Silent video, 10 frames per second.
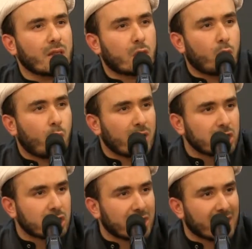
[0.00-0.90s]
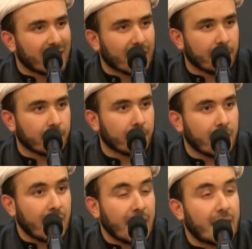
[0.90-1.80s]
question him,
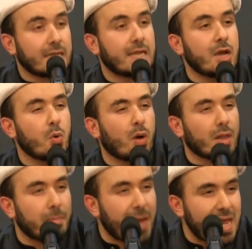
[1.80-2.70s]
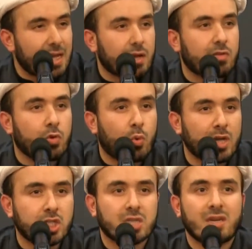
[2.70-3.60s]
and he will make his
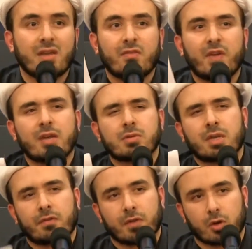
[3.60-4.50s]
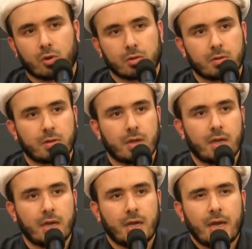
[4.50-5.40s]
questioning very difficult.
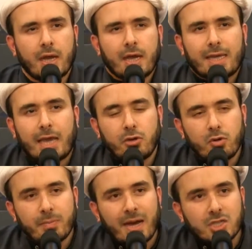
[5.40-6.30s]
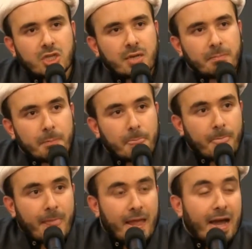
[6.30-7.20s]
Can you imagine
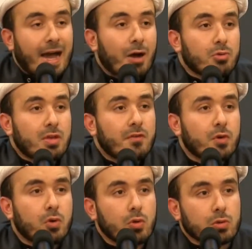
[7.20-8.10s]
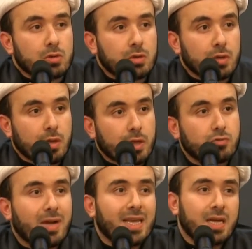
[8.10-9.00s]
how difficult the
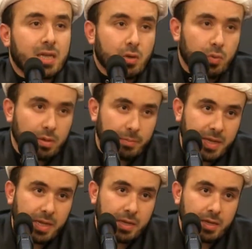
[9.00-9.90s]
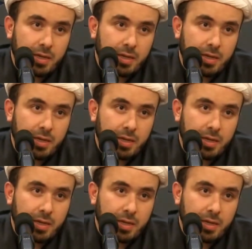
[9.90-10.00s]
reckoning will be